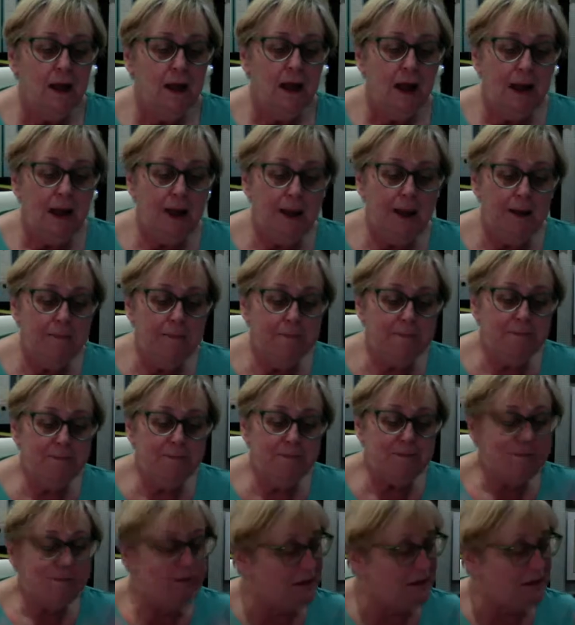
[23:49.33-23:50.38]
You
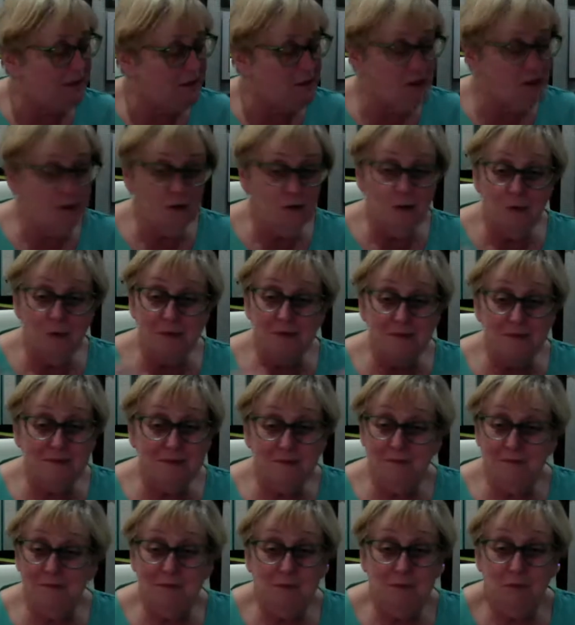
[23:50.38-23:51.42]
know,
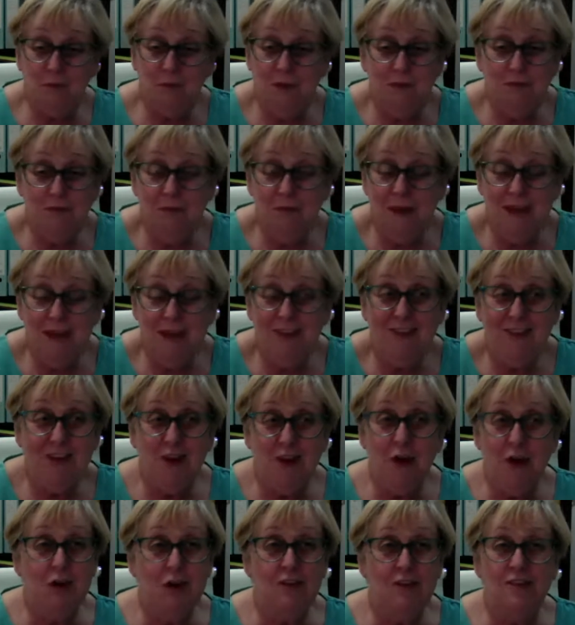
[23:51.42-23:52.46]
we've made the
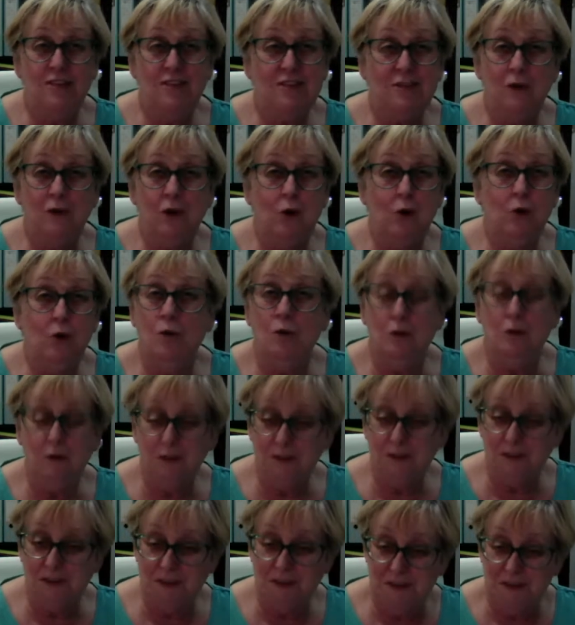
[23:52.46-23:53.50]
Earth's
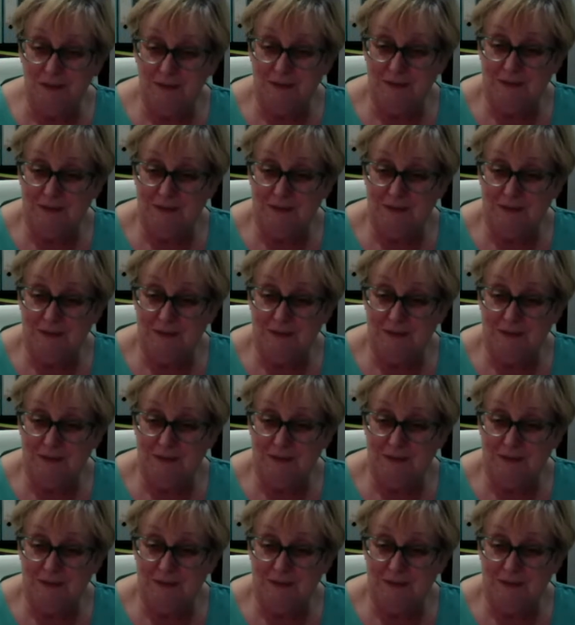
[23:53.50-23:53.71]
lungs